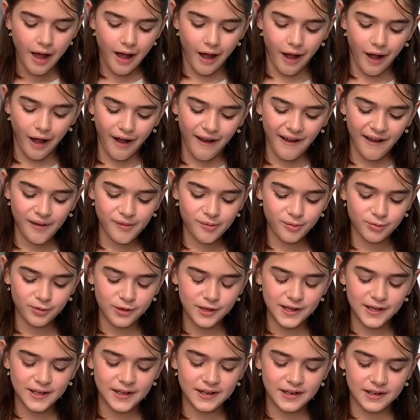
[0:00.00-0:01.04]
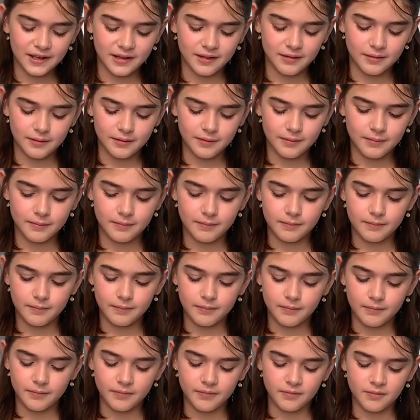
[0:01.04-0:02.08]
I would
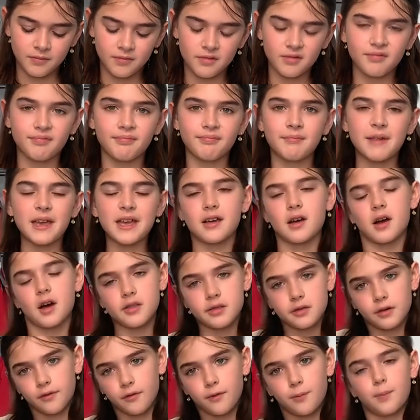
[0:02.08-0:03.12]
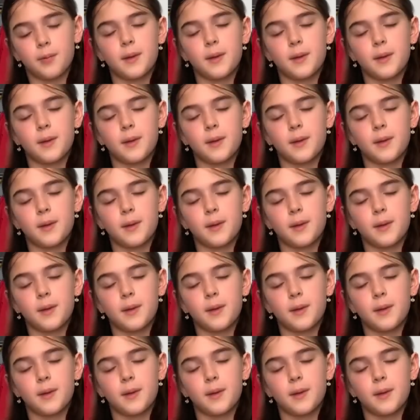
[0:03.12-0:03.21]
make other